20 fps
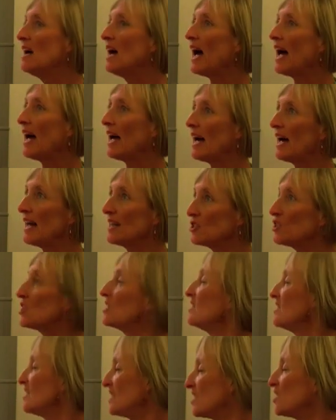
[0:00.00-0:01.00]
and to
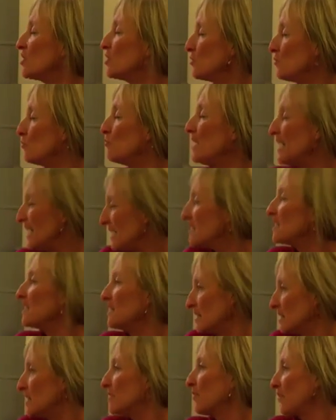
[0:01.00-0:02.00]
consider the
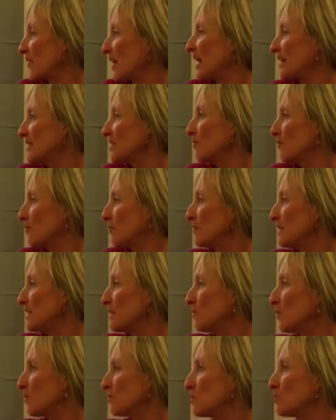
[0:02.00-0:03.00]
reasons for that different
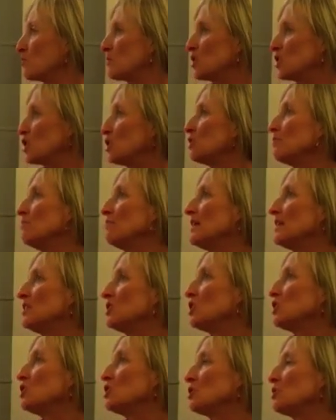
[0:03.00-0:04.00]
response, which could be
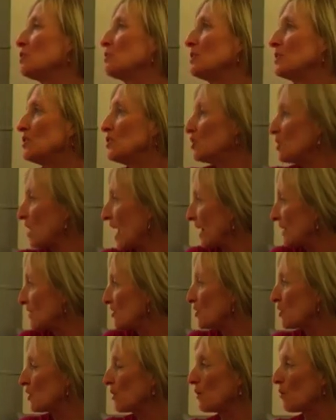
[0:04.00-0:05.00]
to do with
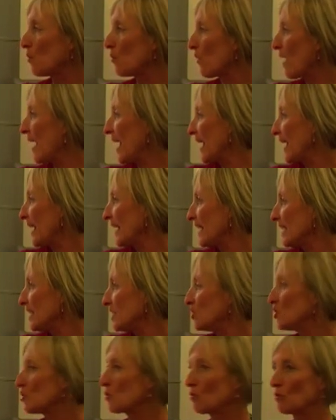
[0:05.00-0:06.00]
gender or
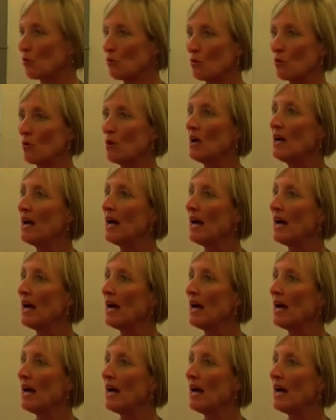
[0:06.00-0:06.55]
age or